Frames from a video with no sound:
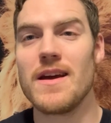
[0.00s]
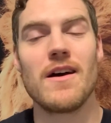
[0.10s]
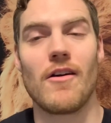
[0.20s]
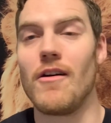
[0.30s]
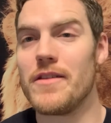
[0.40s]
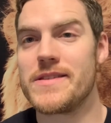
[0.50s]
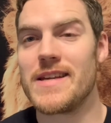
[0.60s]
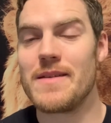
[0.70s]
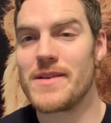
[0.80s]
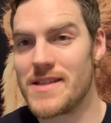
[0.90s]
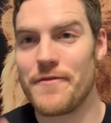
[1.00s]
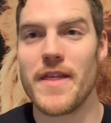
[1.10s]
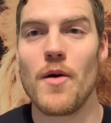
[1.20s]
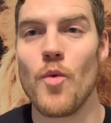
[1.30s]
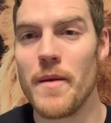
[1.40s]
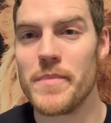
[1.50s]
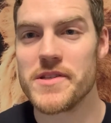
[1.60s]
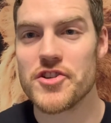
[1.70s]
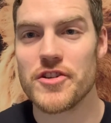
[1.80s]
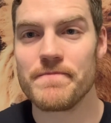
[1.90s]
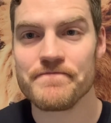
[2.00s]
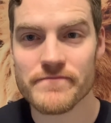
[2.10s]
are all the same except for that one position.